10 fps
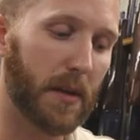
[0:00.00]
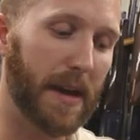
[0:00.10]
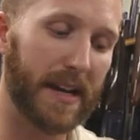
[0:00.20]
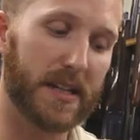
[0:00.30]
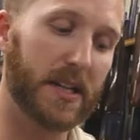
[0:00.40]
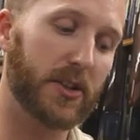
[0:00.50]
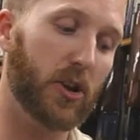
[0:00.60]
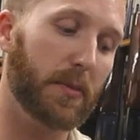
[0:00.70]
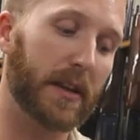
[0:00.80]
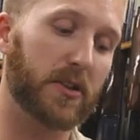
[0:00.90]
magazine
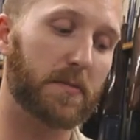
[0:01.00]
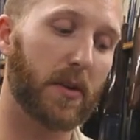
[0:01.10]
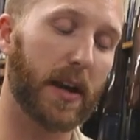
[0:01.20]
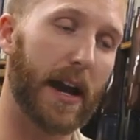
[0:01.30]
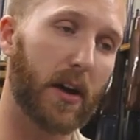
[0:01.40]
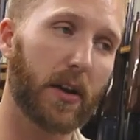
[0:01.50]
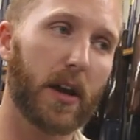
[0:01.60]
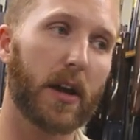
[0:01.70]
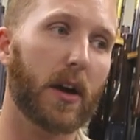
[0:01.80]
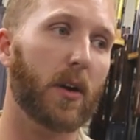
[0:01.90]
tube and get the spring out
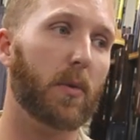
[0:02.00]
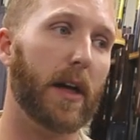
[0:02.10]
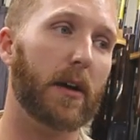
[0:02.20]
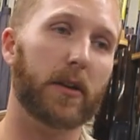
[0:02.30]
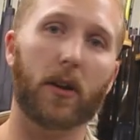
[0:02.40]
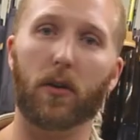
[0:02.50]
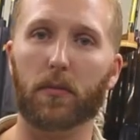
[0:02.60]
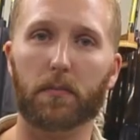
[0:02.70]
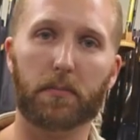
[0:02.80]
without, you know,